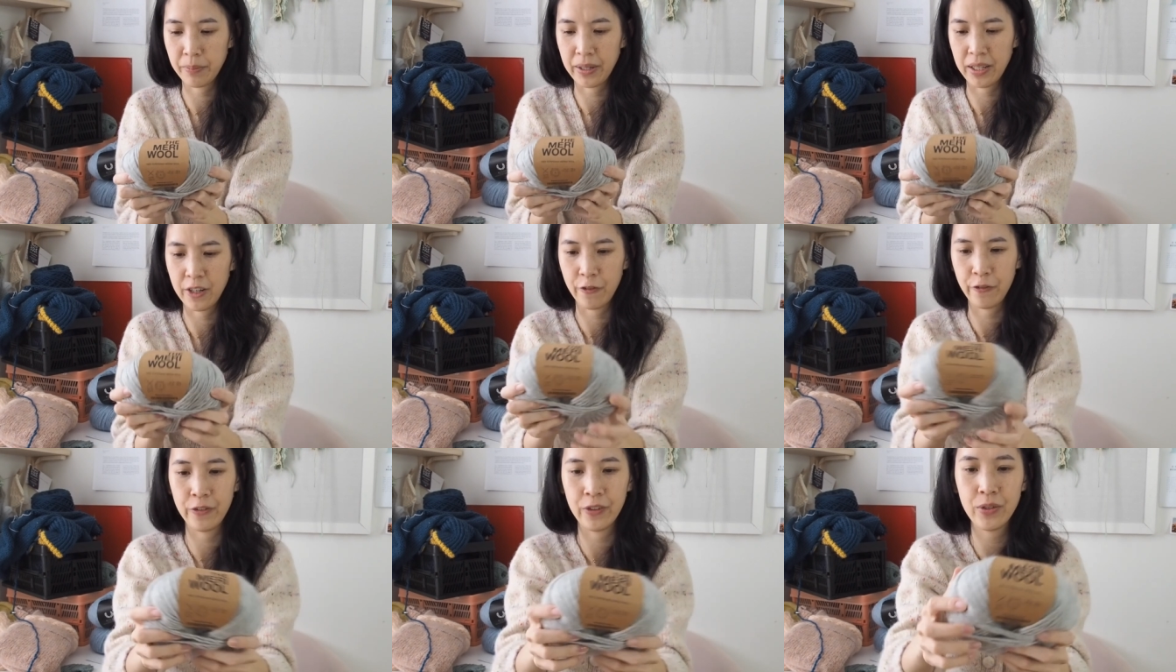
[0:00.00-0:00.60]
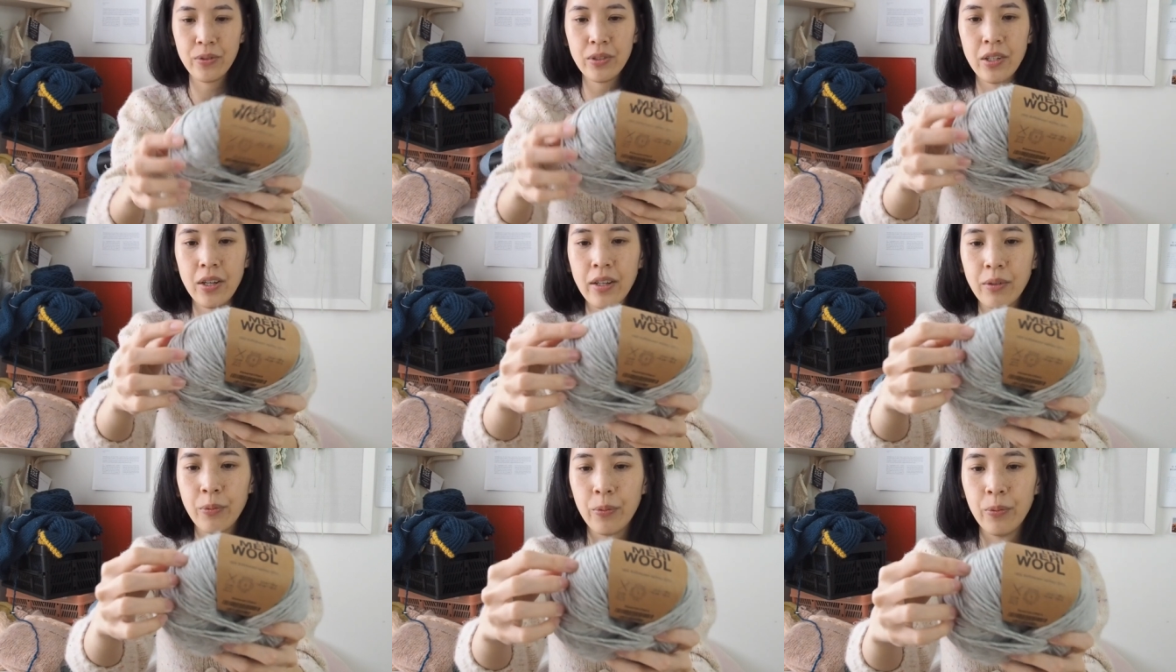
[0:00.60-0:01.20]
But it feels
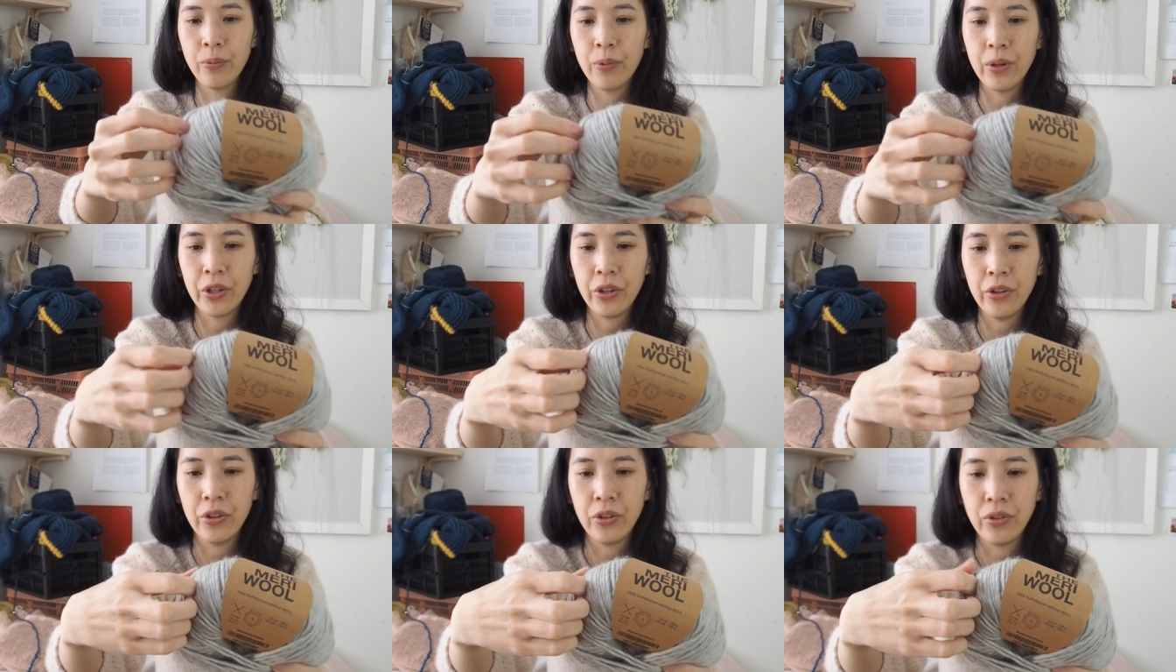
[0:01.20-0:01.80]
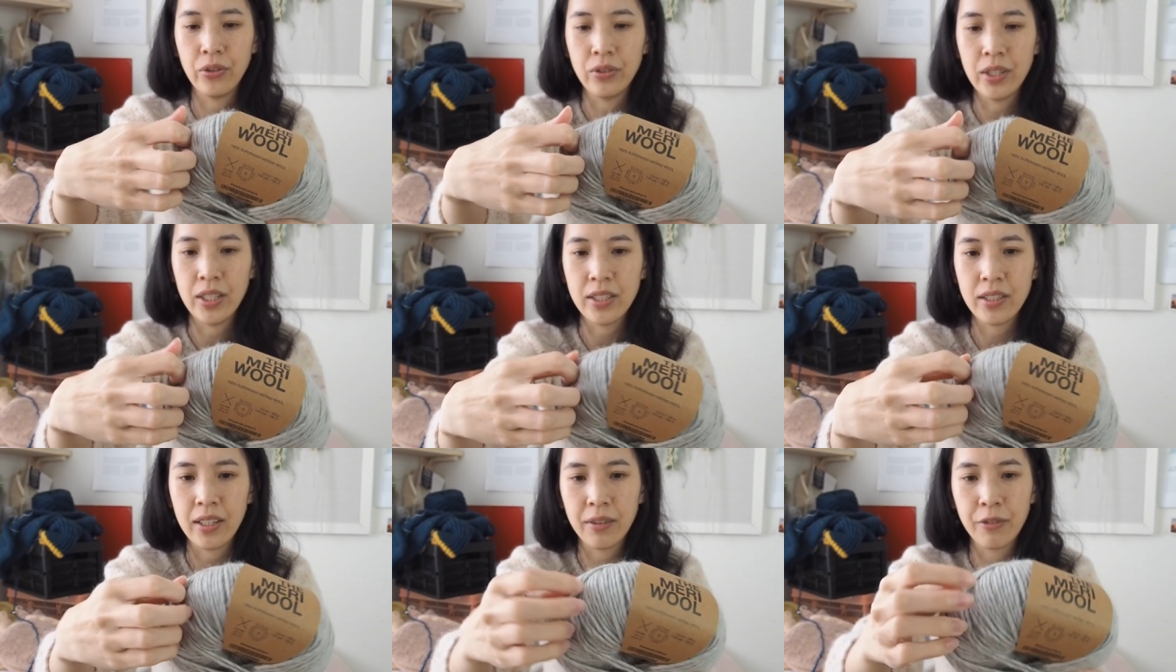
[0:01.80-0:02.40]
like one of those,
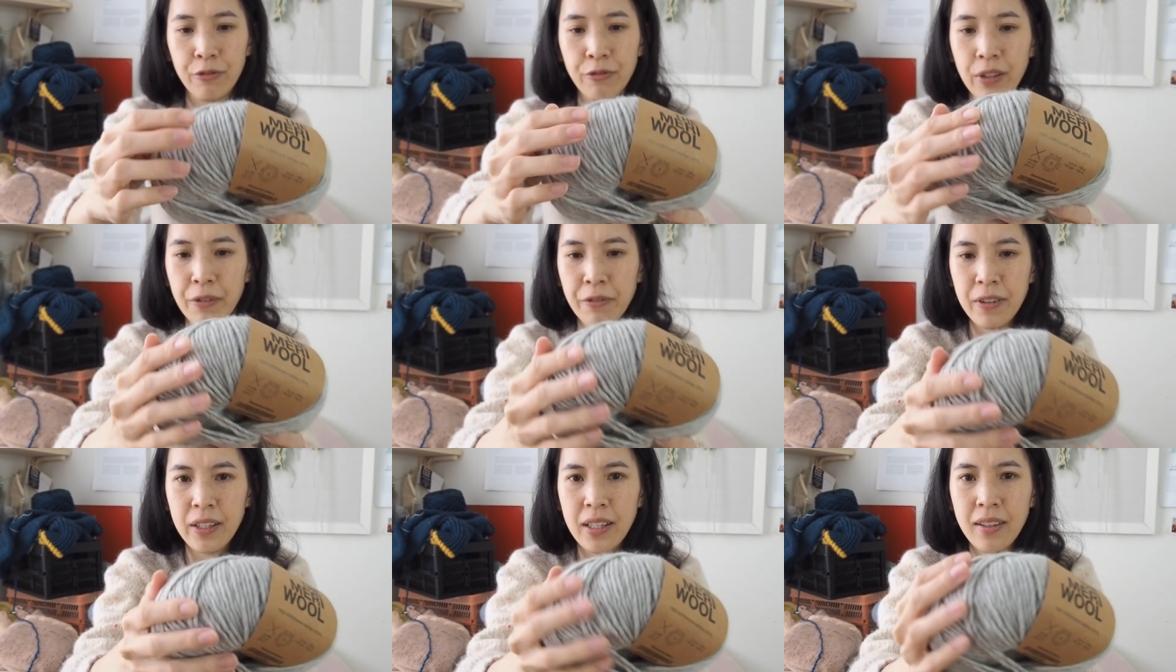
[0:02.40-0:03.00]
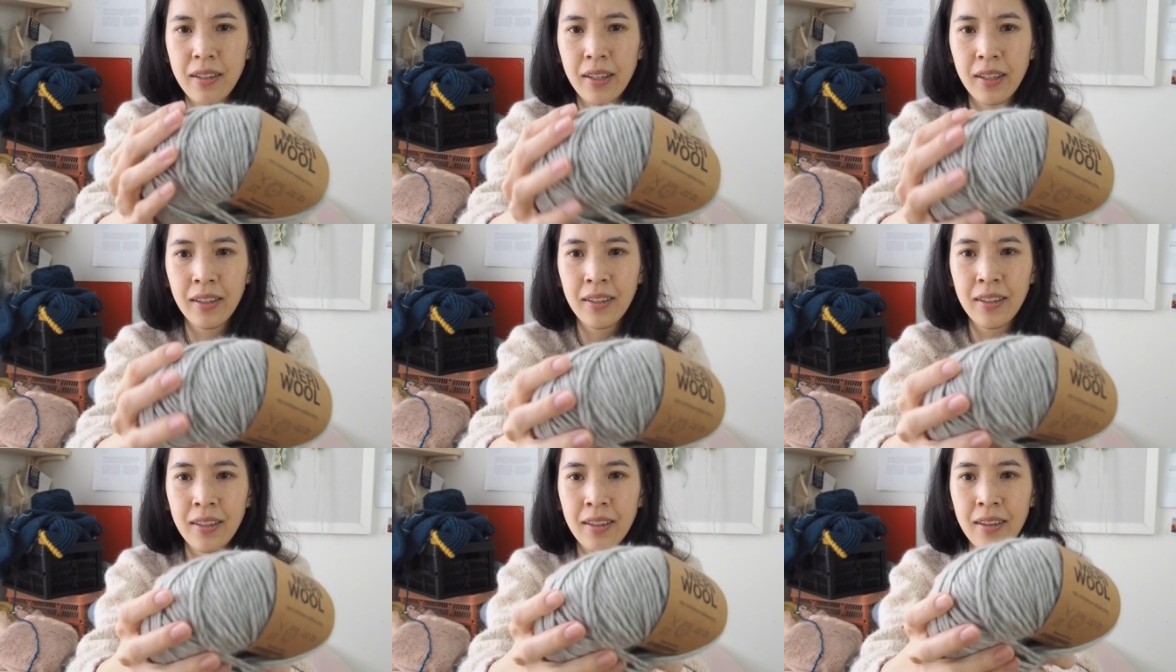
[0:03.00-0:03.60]
it's like fluffy
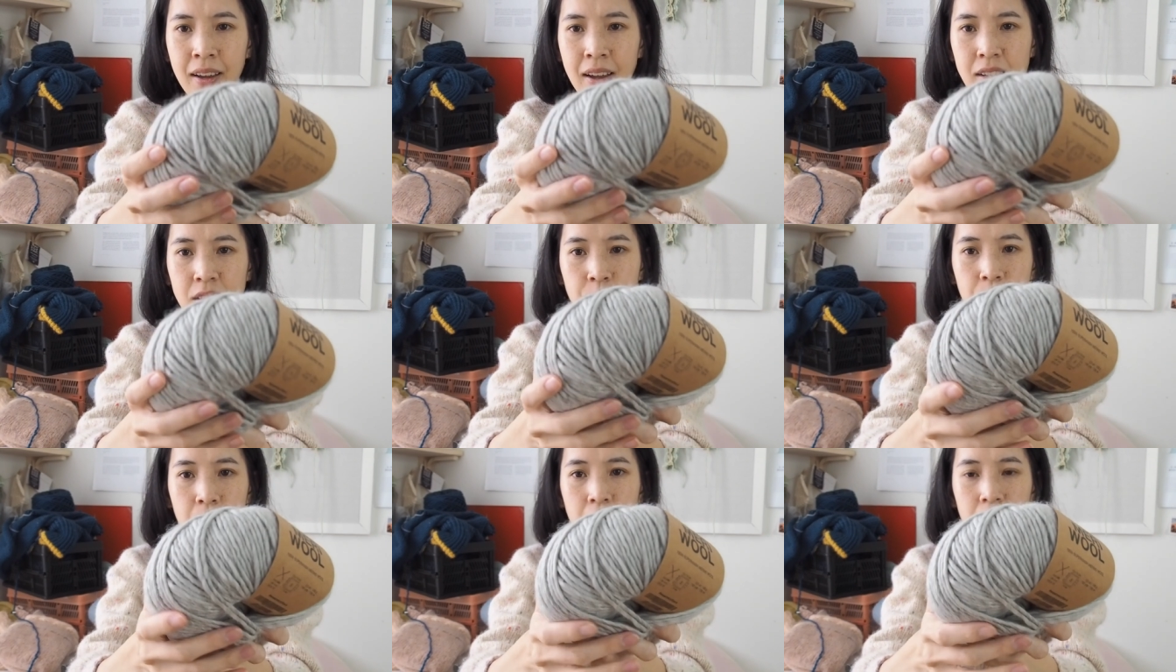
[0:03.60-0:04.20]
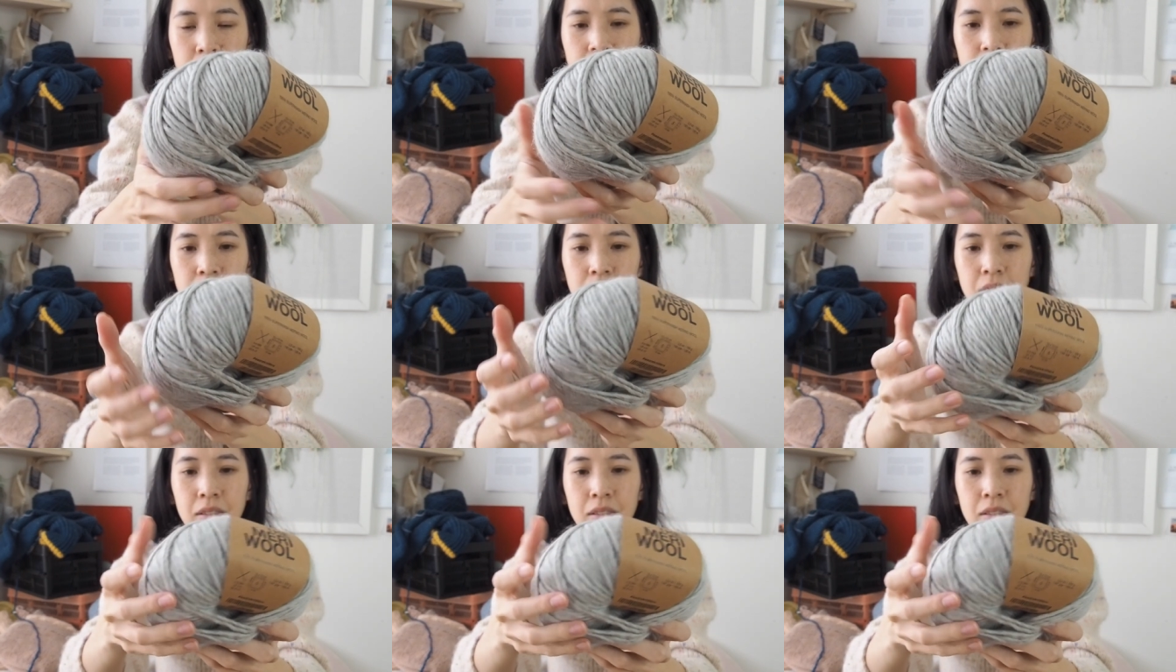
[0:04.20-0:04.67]
as well.